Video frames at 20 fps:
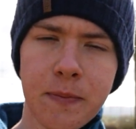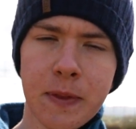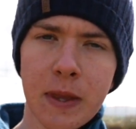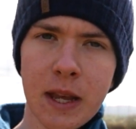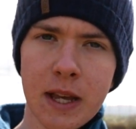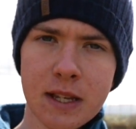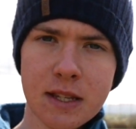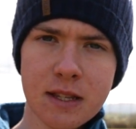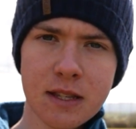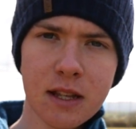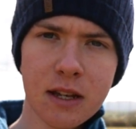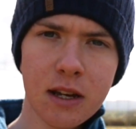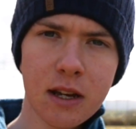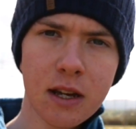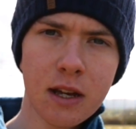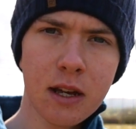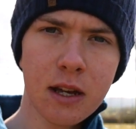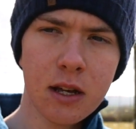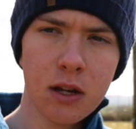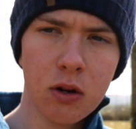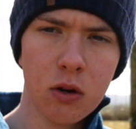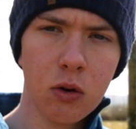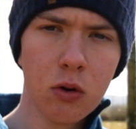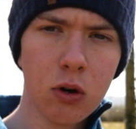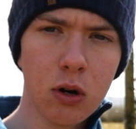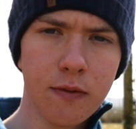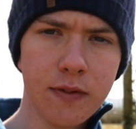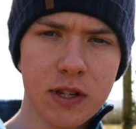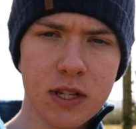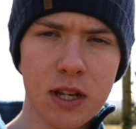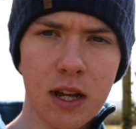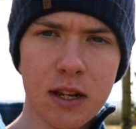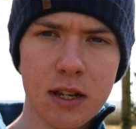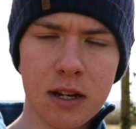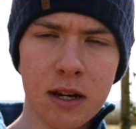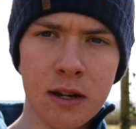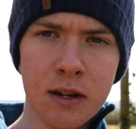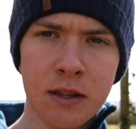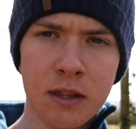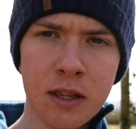is that all of a
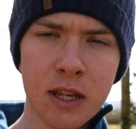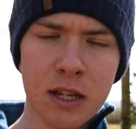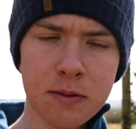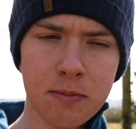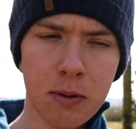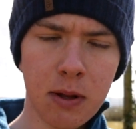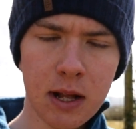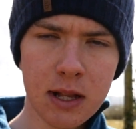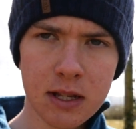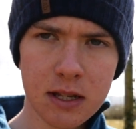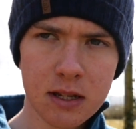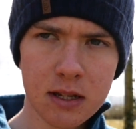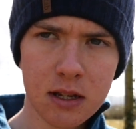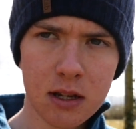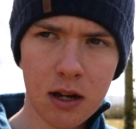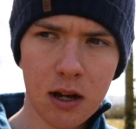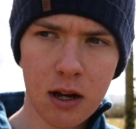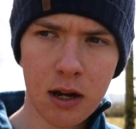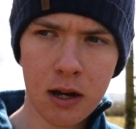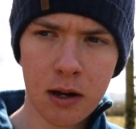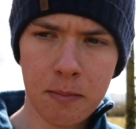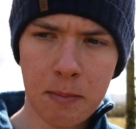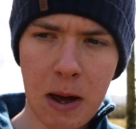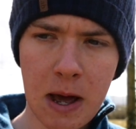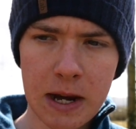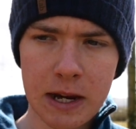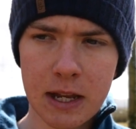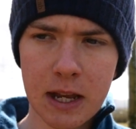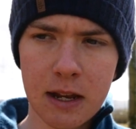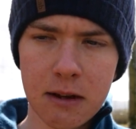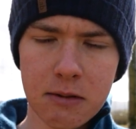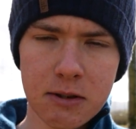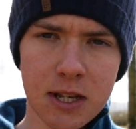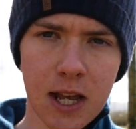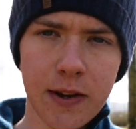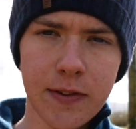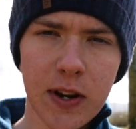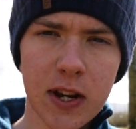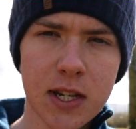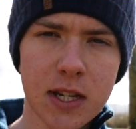sudden these plants are panicking because
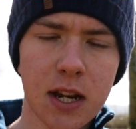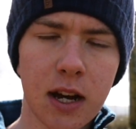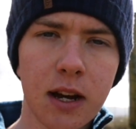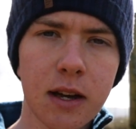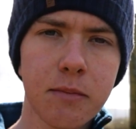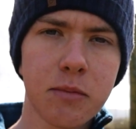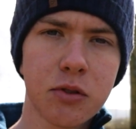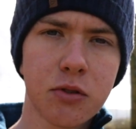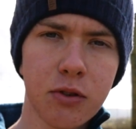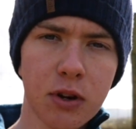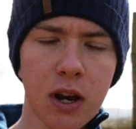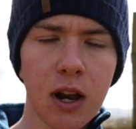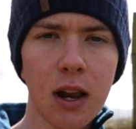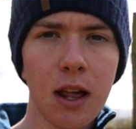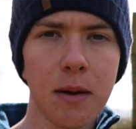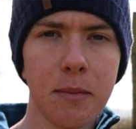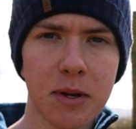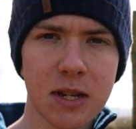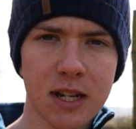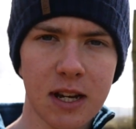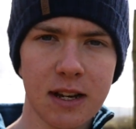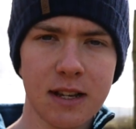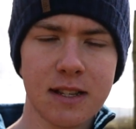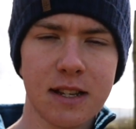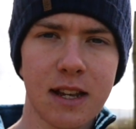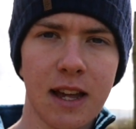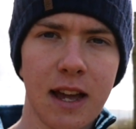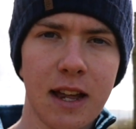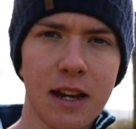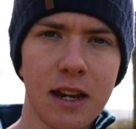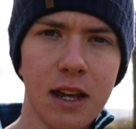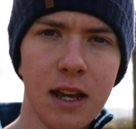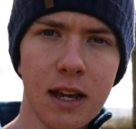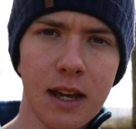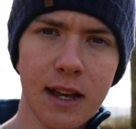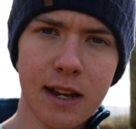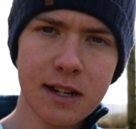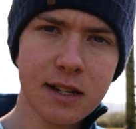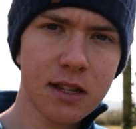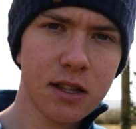they haven't had time to acclimatise again
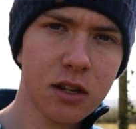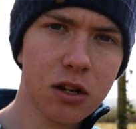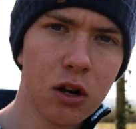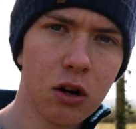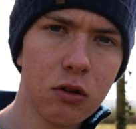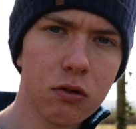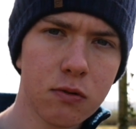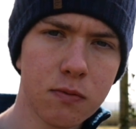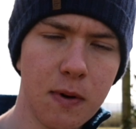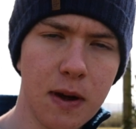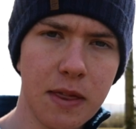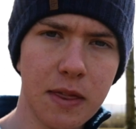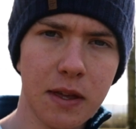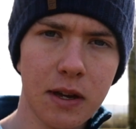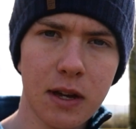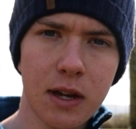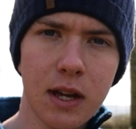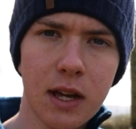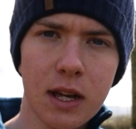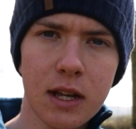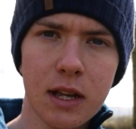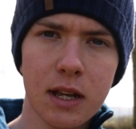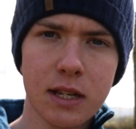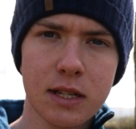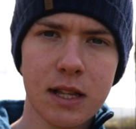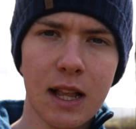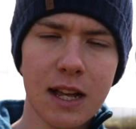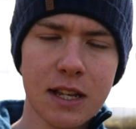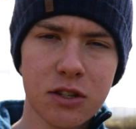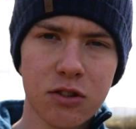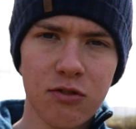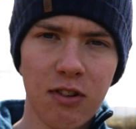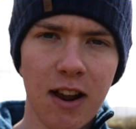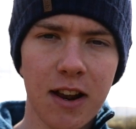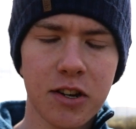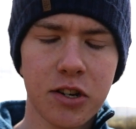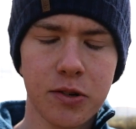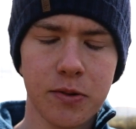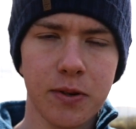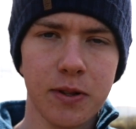into the cold weather. It's less
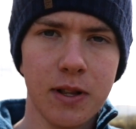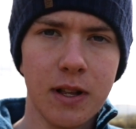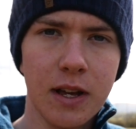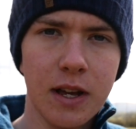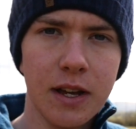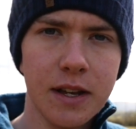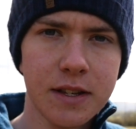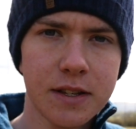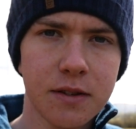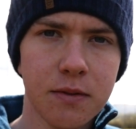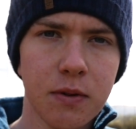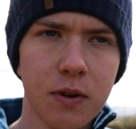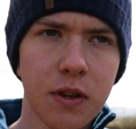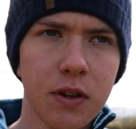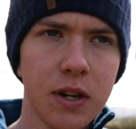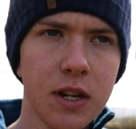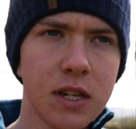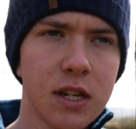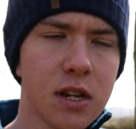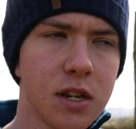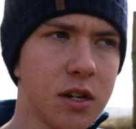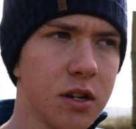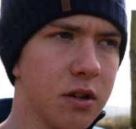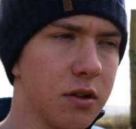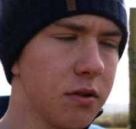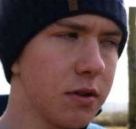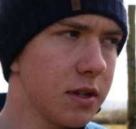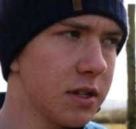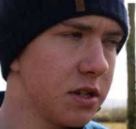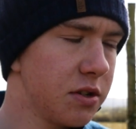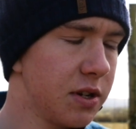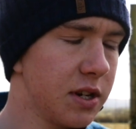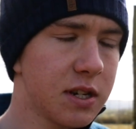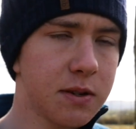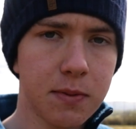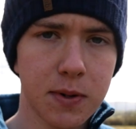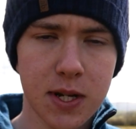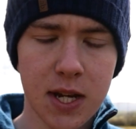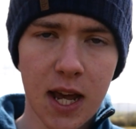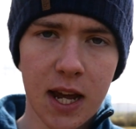gradual. So what you need to do is you need
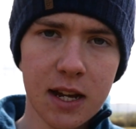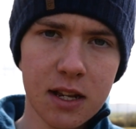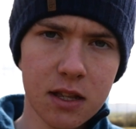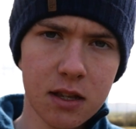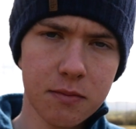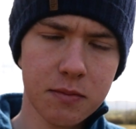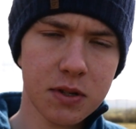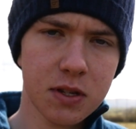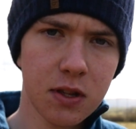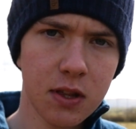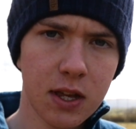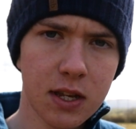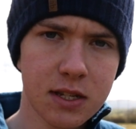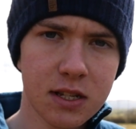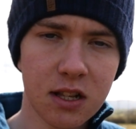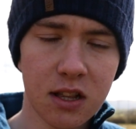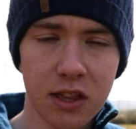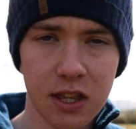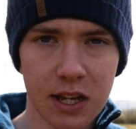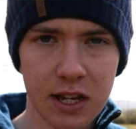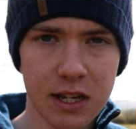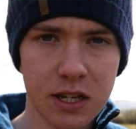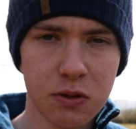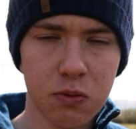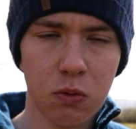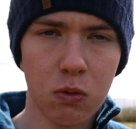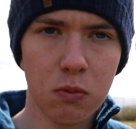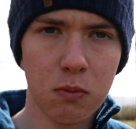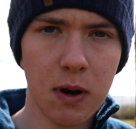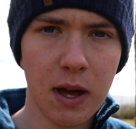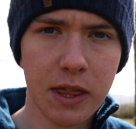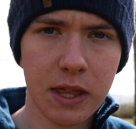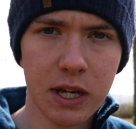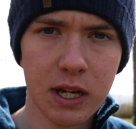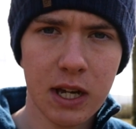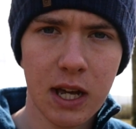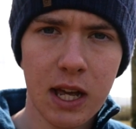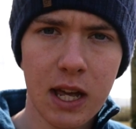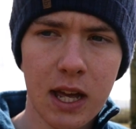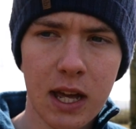to protect them so that they still think it's warm
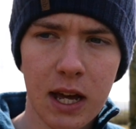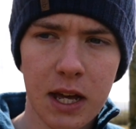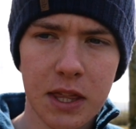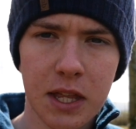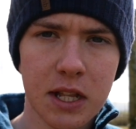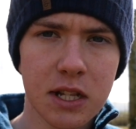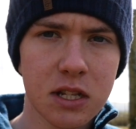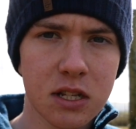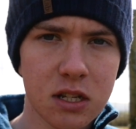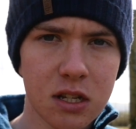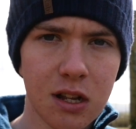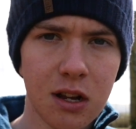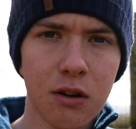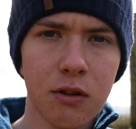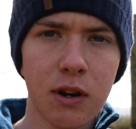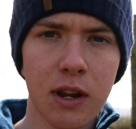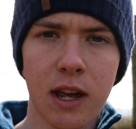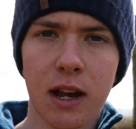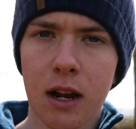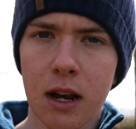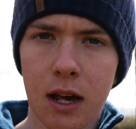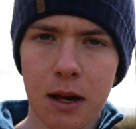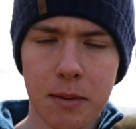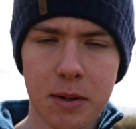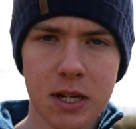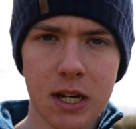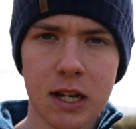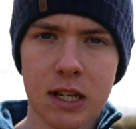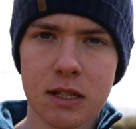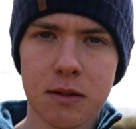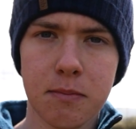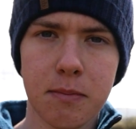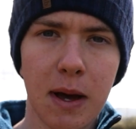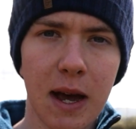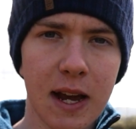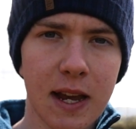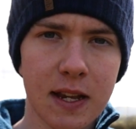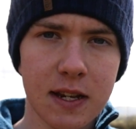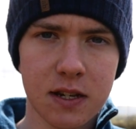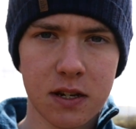weather, and then slowly acclimatise them
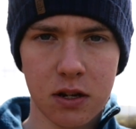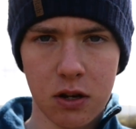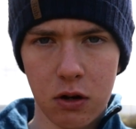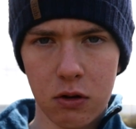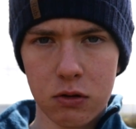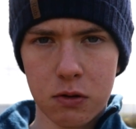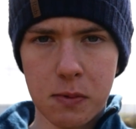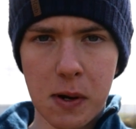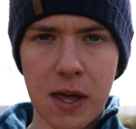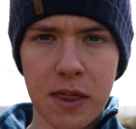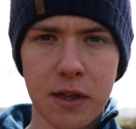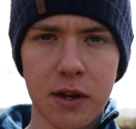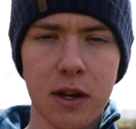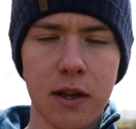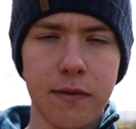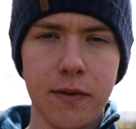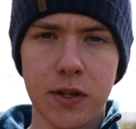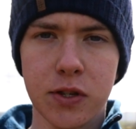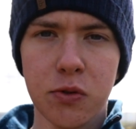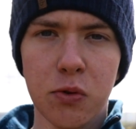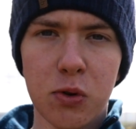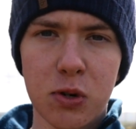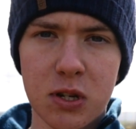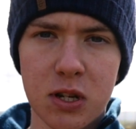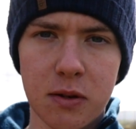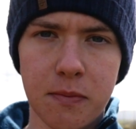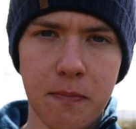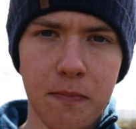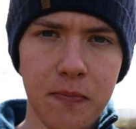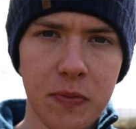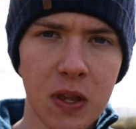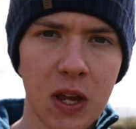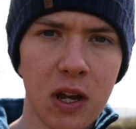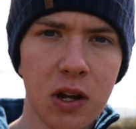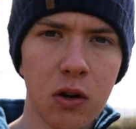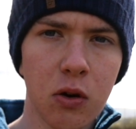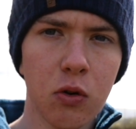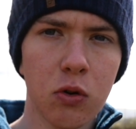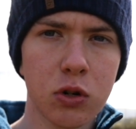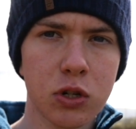back into cold weather if it's autumn,
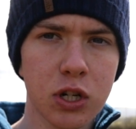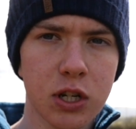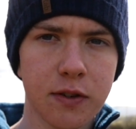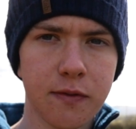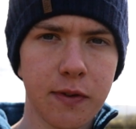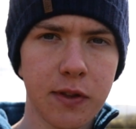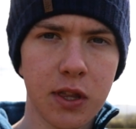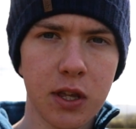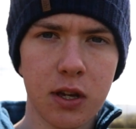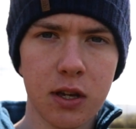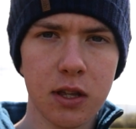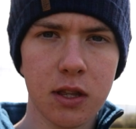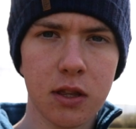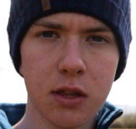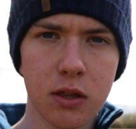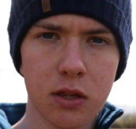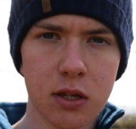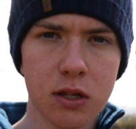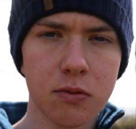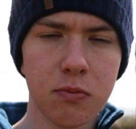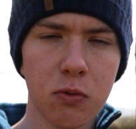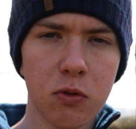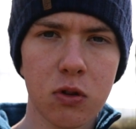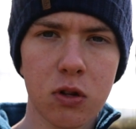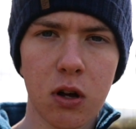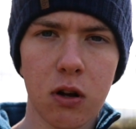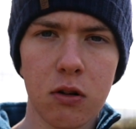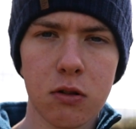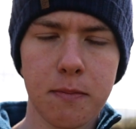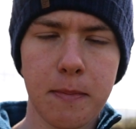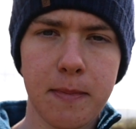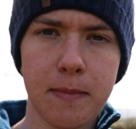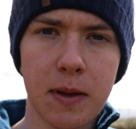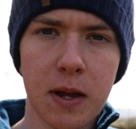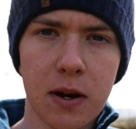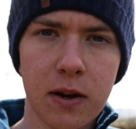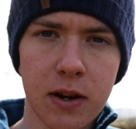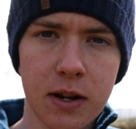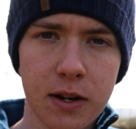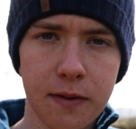or just for the small cold
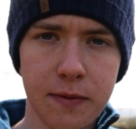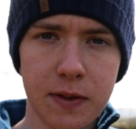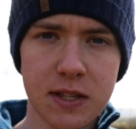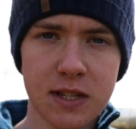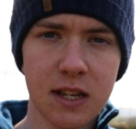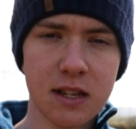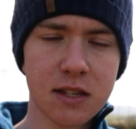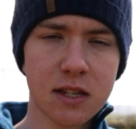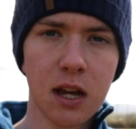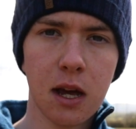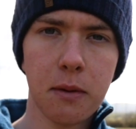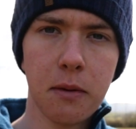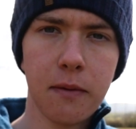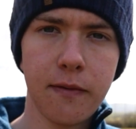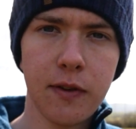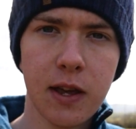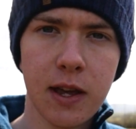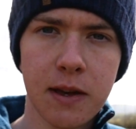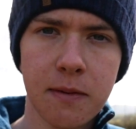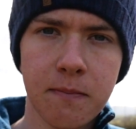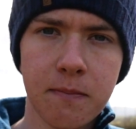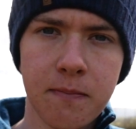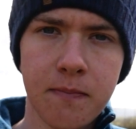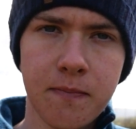period if it's this time of year.